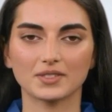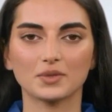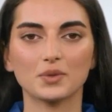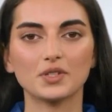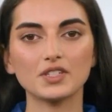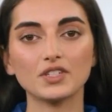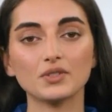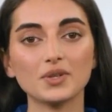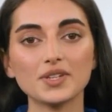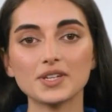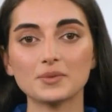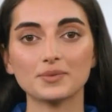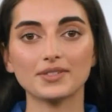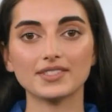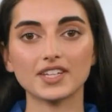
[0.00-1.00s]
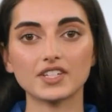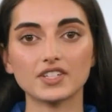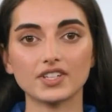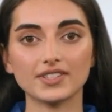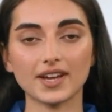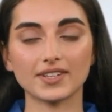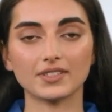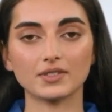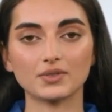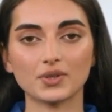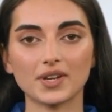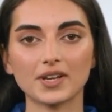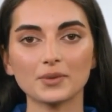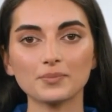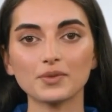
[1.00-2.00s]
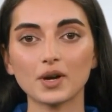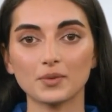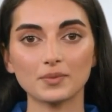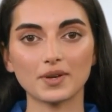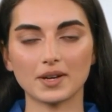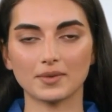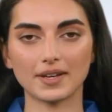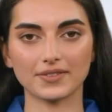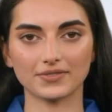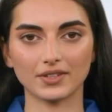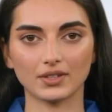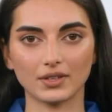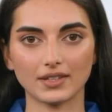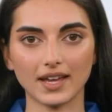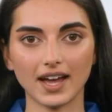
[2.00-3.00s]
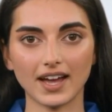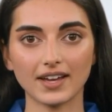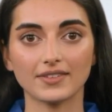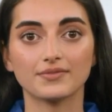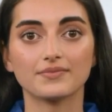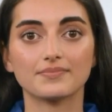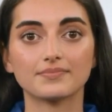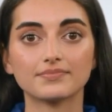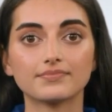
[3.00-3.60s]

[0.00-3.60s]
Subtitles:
to ensure you're positioned on screen appropriately for your live.